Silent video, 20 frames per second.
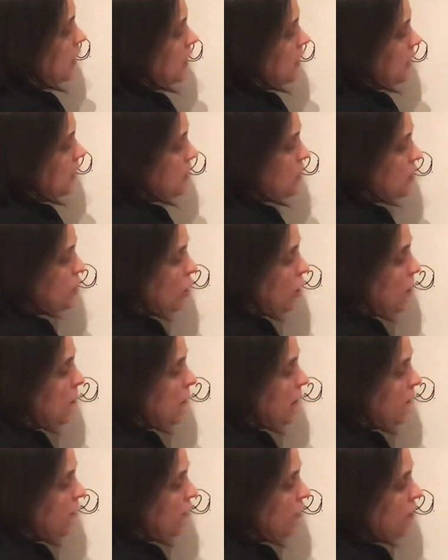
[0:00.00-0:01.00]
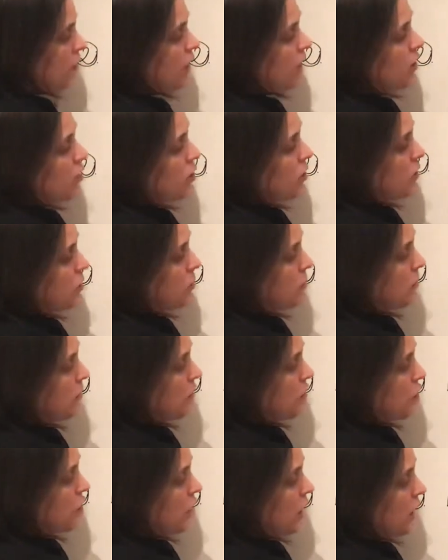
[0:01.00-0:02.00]
It's a top-heavy fraction, so we can
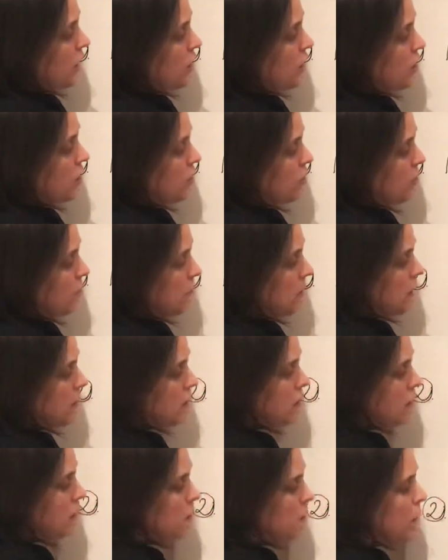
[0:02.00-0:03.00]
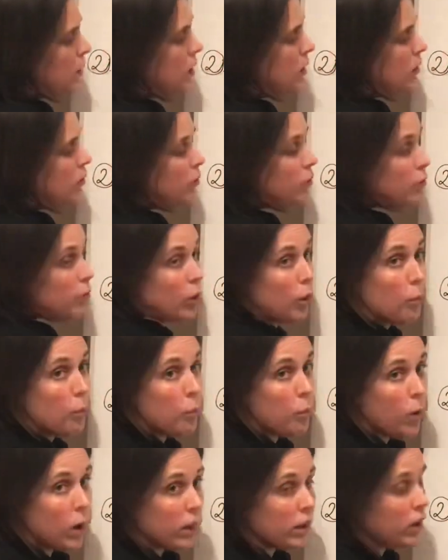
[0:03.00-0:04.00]
change it to a mixed number. We've got
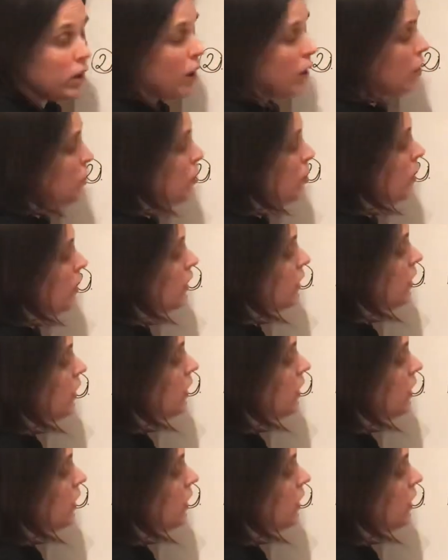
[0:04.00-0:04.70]
1 whole 1,